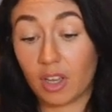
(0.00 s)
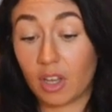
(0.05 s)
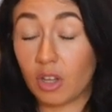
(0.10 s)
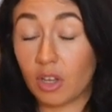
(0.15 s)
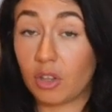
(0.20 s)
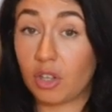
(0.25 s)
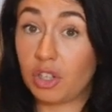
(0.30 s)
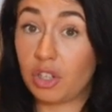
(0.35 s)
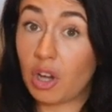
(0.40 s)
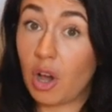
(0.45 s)

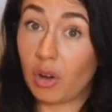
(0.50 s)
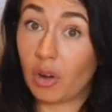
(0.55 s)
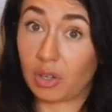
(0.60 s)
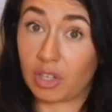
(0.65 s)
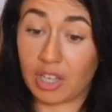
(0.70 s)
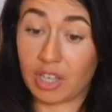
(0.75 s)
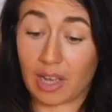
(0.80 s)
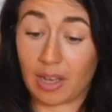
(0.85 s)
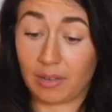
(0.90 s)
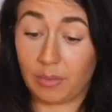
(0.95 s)
The
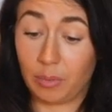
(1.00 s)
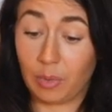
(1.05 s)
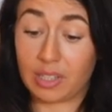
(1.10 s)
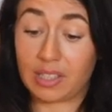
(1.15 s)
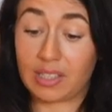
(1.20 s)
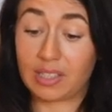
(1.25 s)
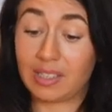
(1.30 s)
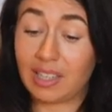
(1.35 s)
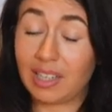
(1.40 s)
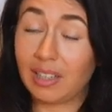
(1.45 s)
doctor
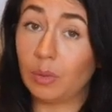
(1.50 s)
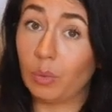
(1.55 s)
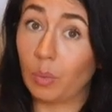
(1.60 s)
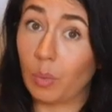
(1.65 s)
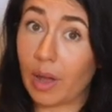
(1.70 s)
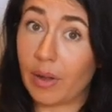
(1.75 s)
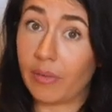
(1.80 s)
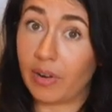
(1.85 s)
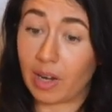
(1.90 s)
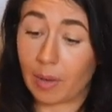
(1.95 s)
was still
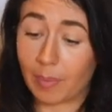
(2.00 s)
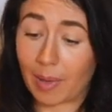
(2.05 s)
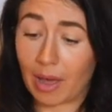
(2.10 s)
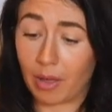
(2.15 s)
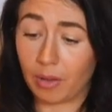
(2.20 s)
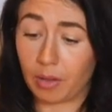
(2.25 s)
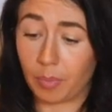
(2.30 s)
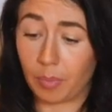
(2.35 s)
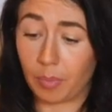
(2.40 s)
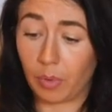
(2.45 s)
worried
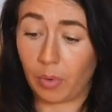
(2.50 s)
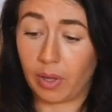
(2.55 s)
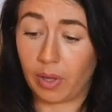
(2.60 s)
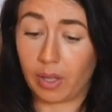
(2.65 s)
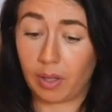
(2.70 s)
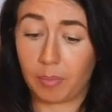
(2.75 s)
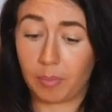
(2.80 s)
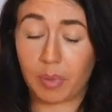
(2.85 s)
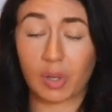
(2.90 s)
about the boy